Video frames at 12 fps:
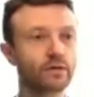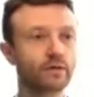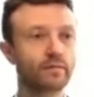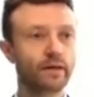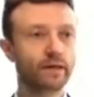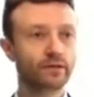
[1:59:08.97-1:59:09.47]

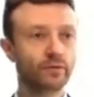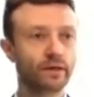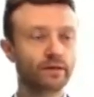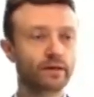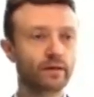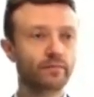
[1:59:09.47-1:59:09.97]
many
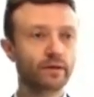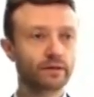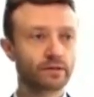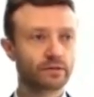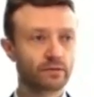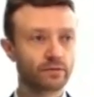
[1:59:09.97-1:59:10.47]
trading companies
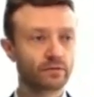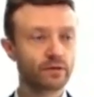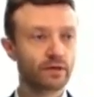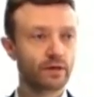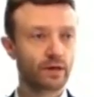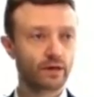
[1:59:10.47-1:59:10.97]
to
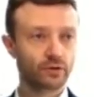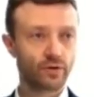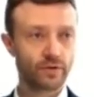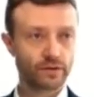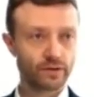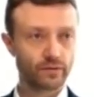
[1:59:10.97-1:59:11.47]
enjoy
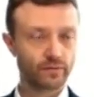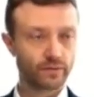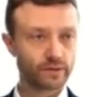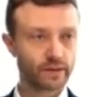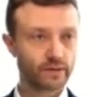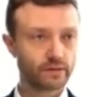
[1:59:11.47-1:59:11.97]
the
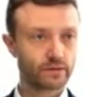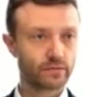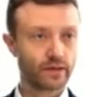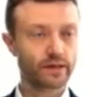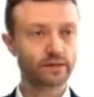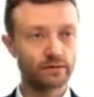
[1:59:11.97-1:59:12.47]
0%
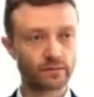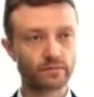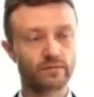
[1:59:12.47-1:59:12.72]
rates,